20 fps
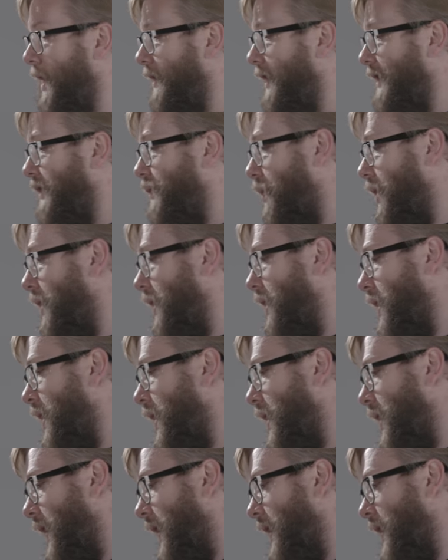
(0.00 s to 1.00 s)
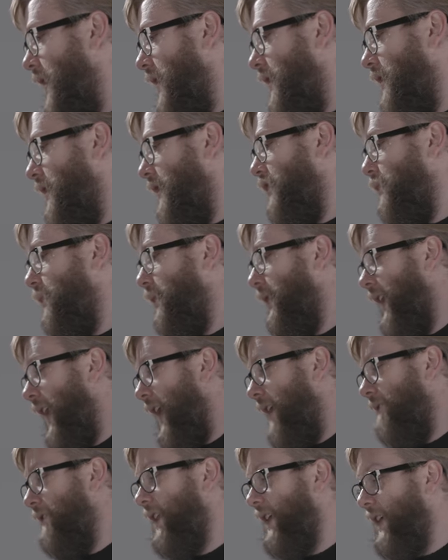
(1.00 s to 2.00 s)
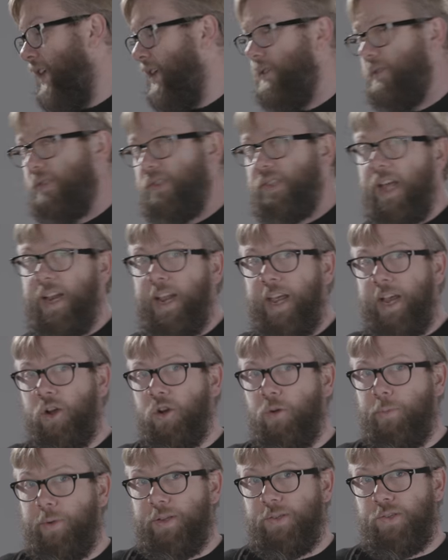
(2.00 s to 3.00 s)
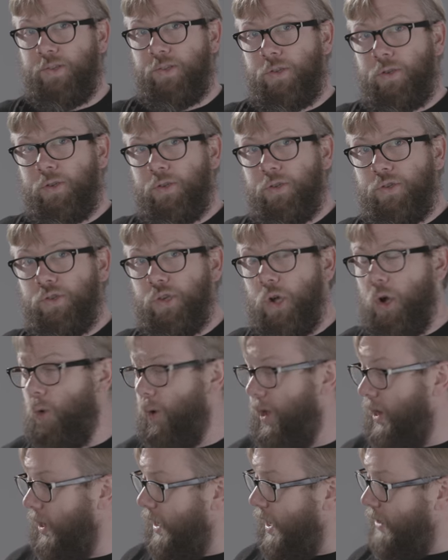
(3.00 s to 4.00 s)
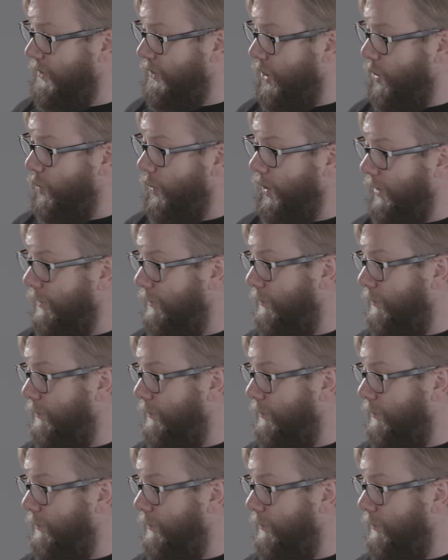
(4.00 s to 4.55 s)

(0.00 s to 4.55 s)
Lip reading: This one doesn't really have any set increments, so it allows you to really